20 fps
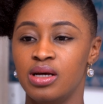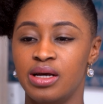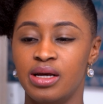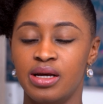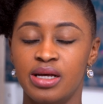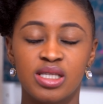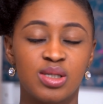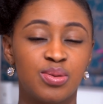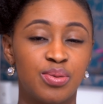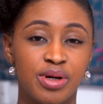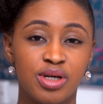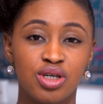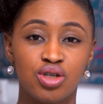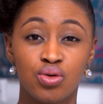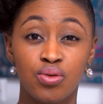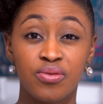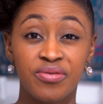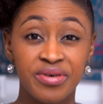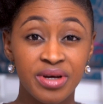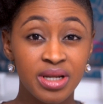
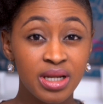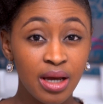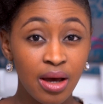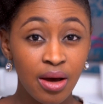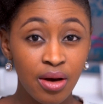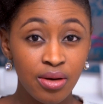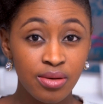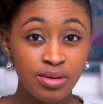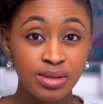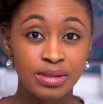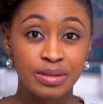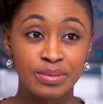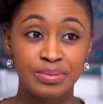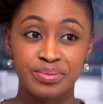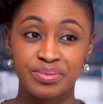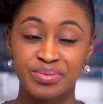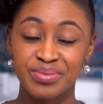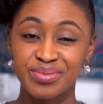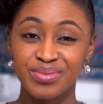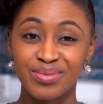inspirational videos,
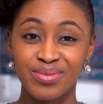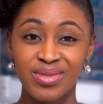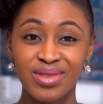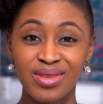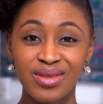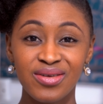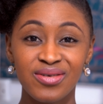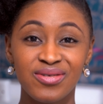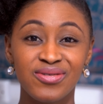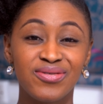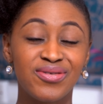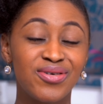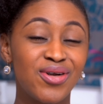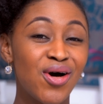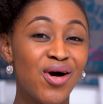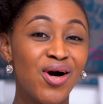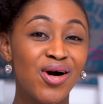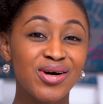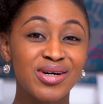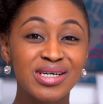
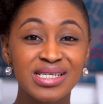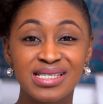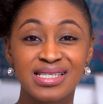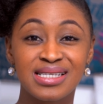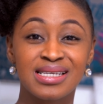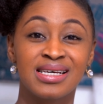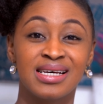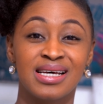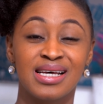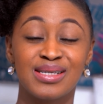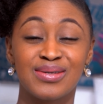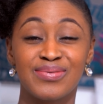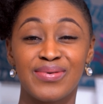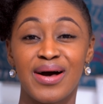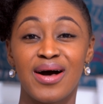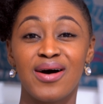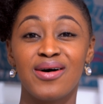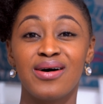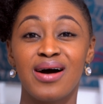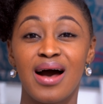vlogs as
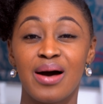well.